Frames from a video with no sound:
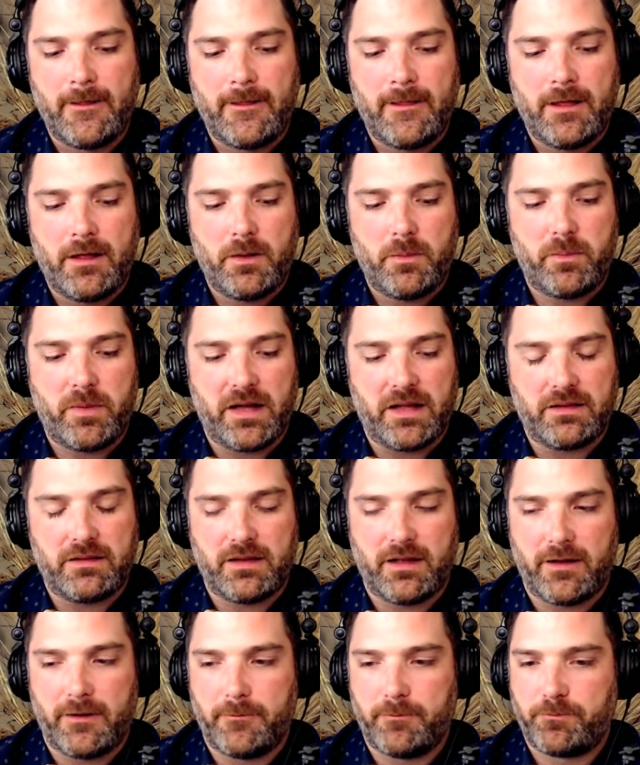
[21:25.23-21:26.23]
But
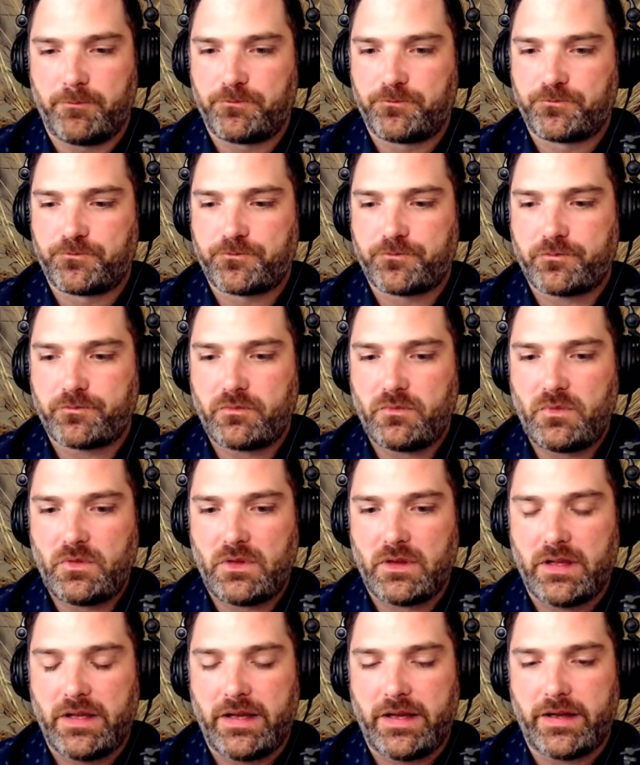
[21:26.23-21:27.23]

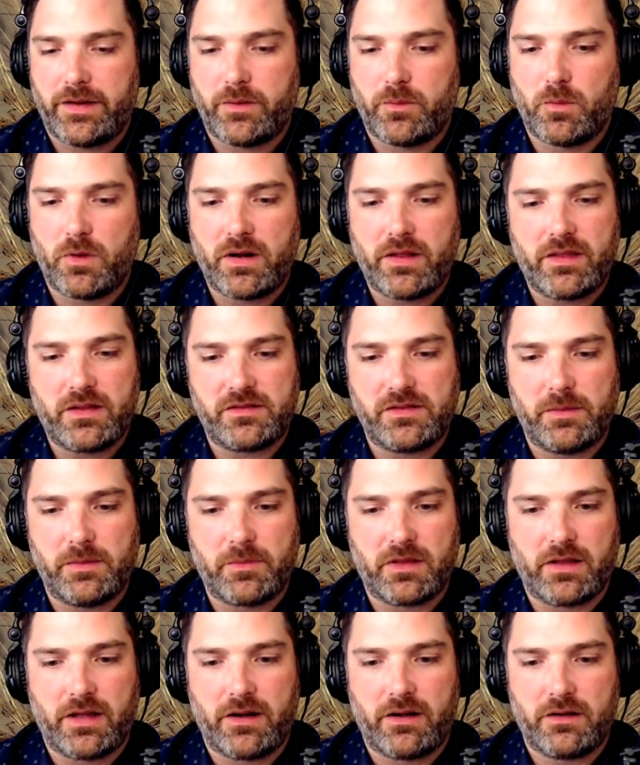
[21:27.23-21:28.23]
one of the
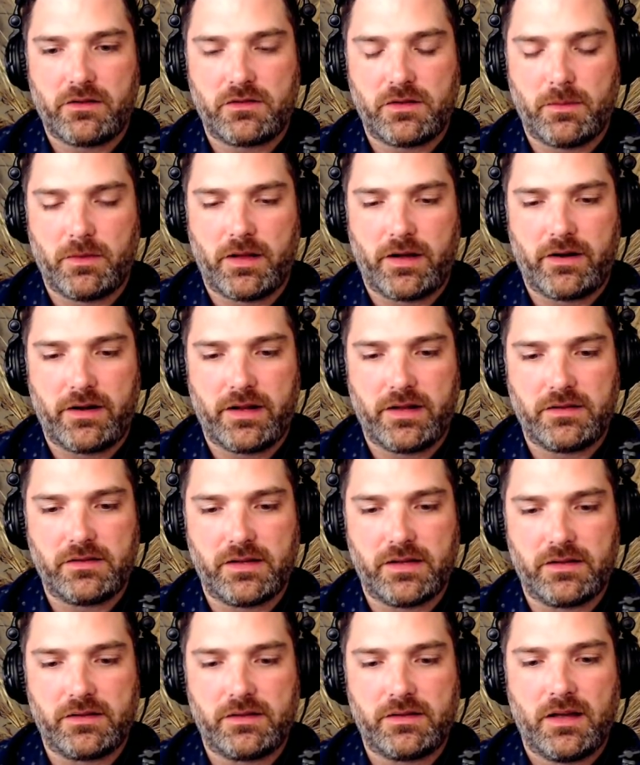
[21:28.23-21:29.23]
similarities
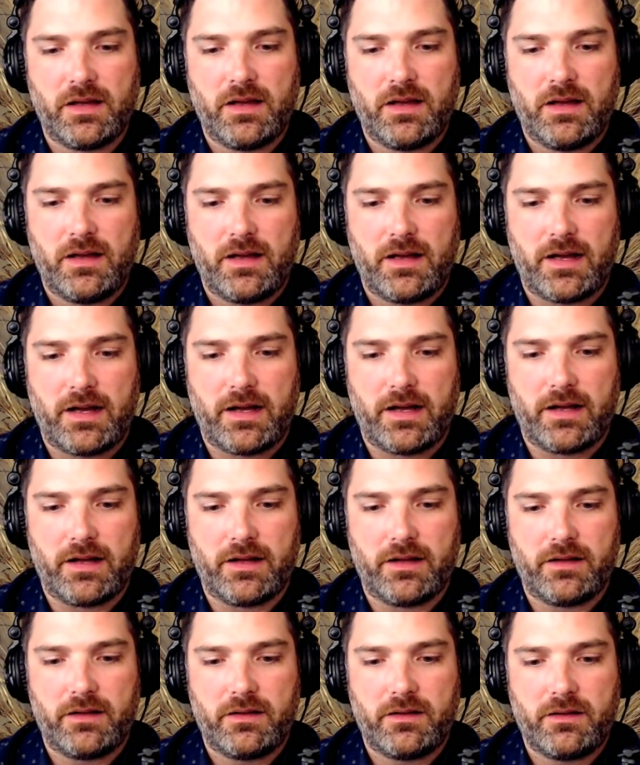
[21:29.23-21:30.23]
is
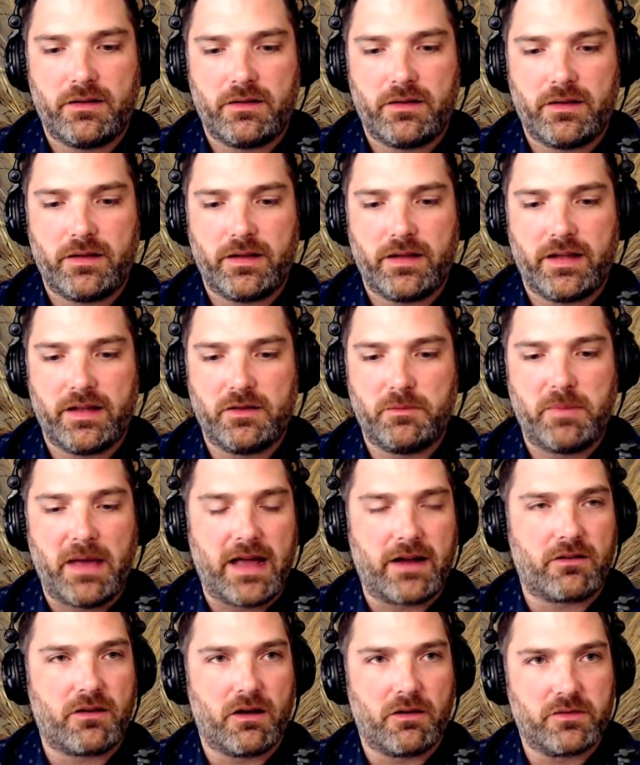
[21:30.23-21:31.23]
his
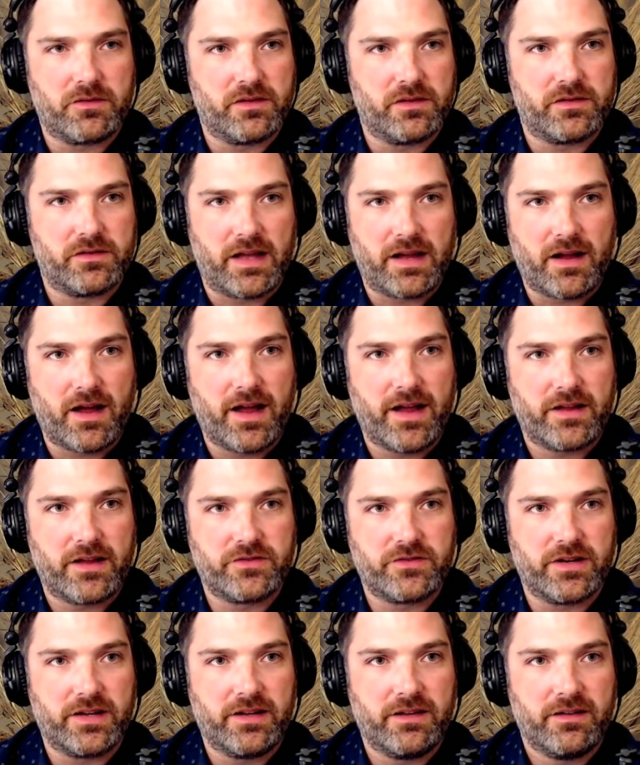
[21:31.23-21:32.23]
background was in
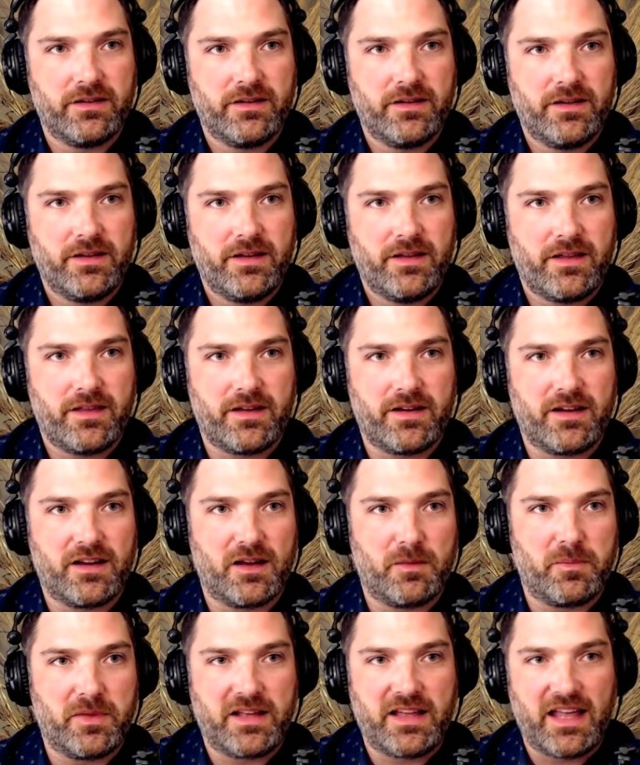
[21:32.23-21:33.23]
psychiatry, and he
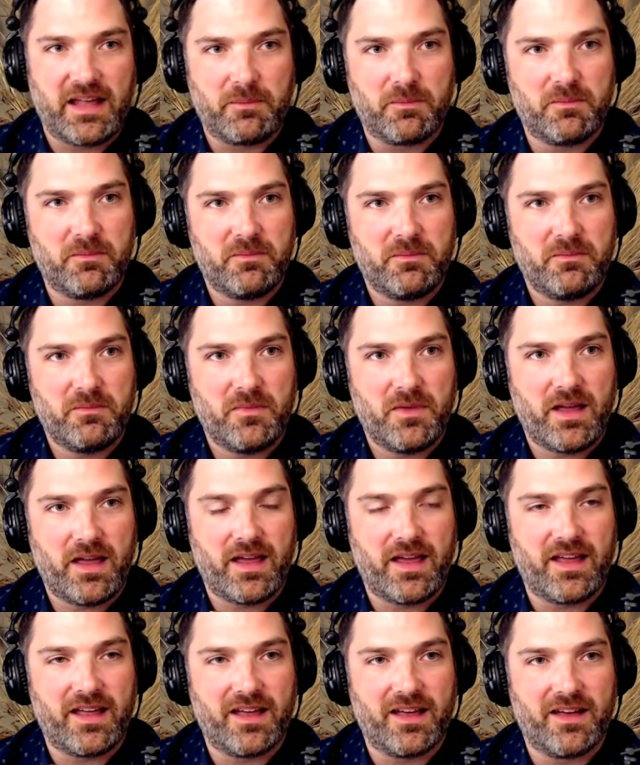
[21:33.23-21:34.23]
became
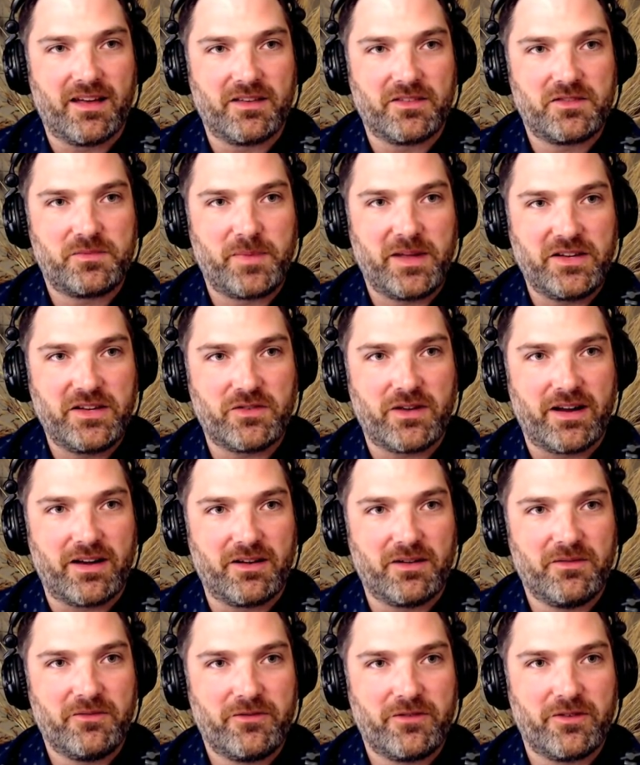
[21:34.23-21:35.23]
a
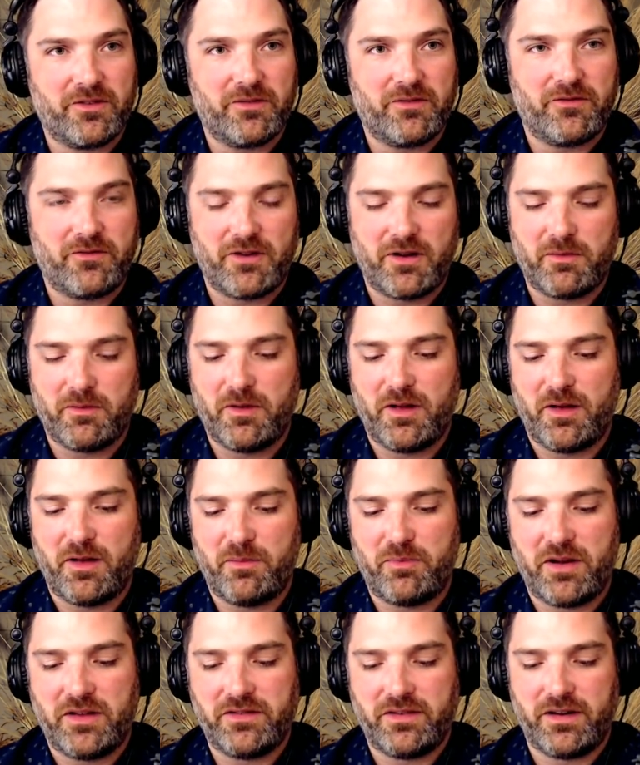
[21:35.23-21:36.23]
speechwriter, for a
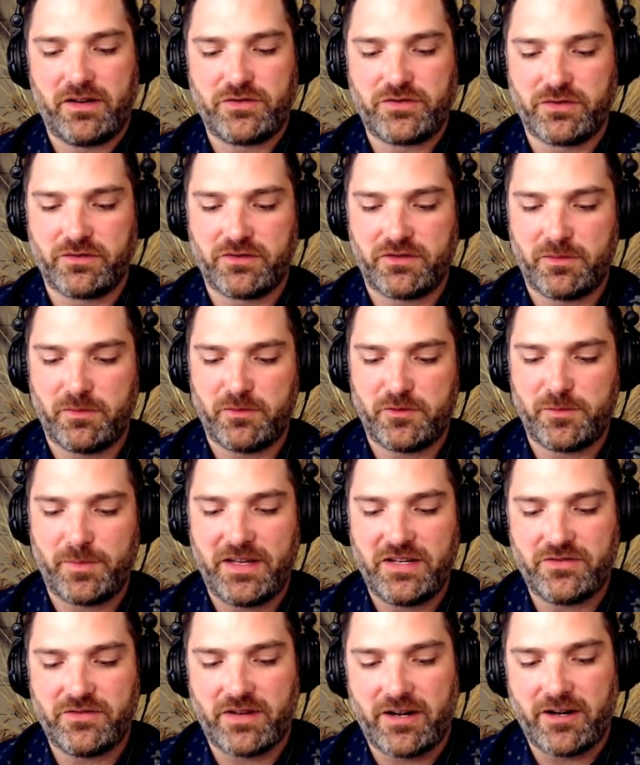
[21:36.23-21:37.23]
presidential
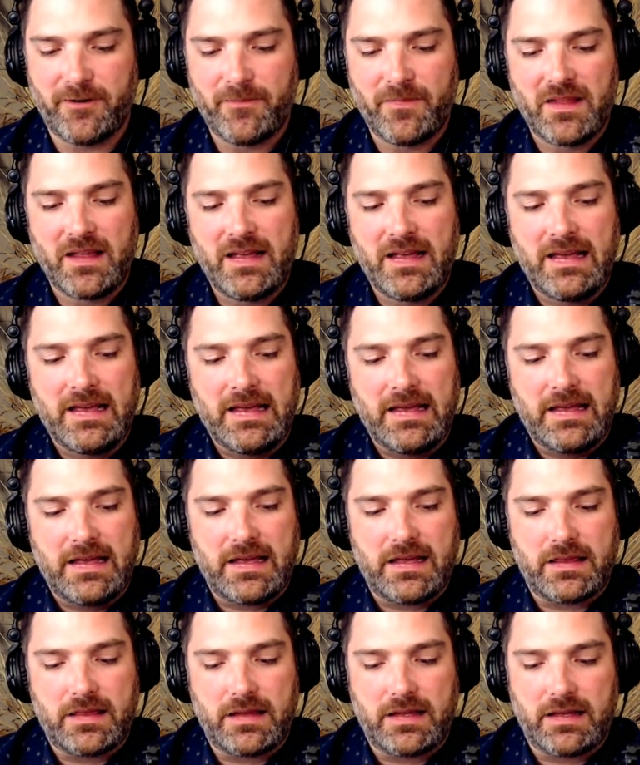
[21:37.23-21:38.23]
speechwriter.
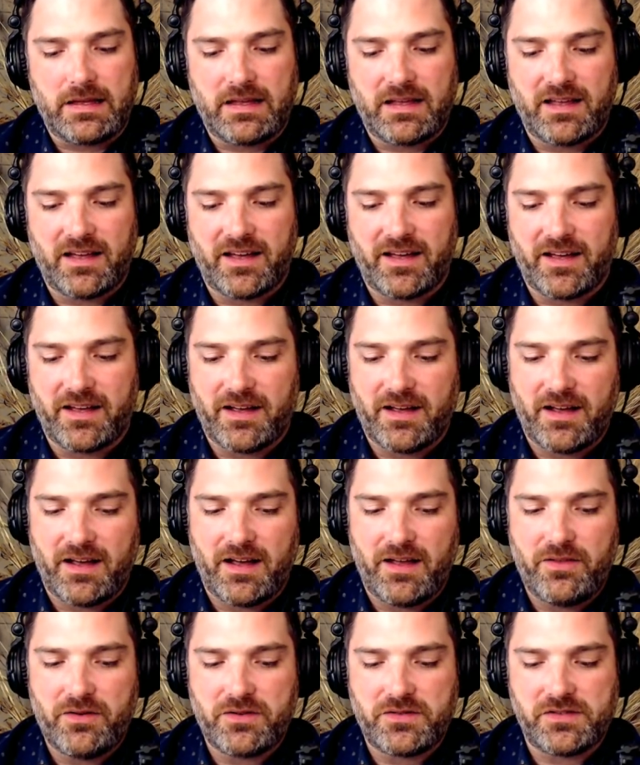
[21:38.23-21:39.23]
And the
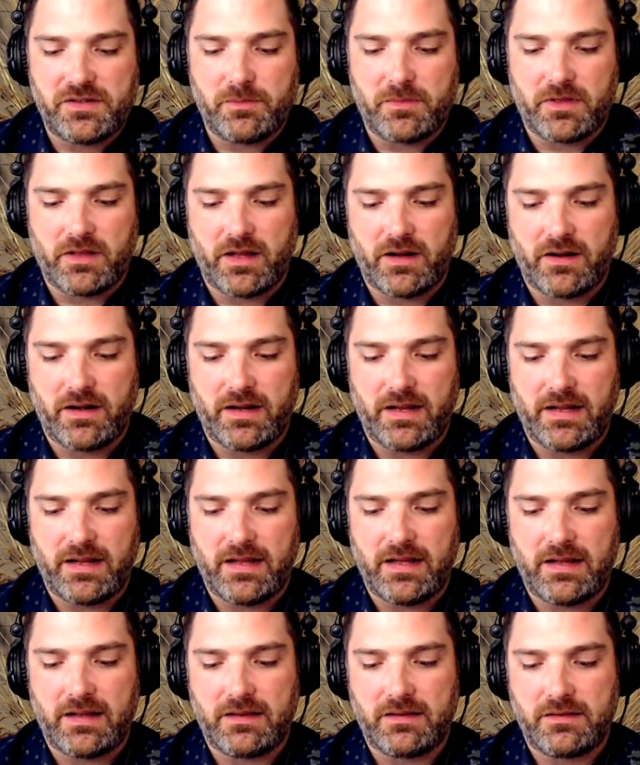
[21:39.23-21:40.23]
other similarity
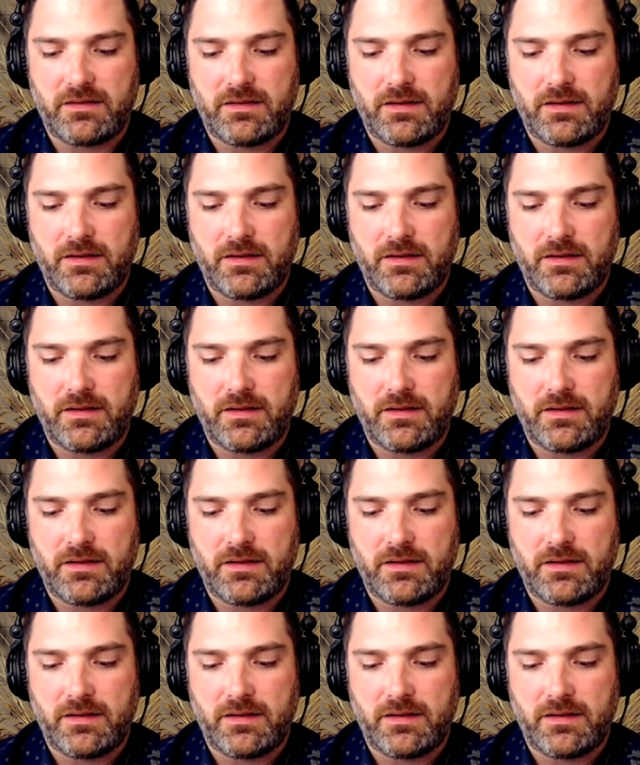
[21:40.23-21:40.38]
is,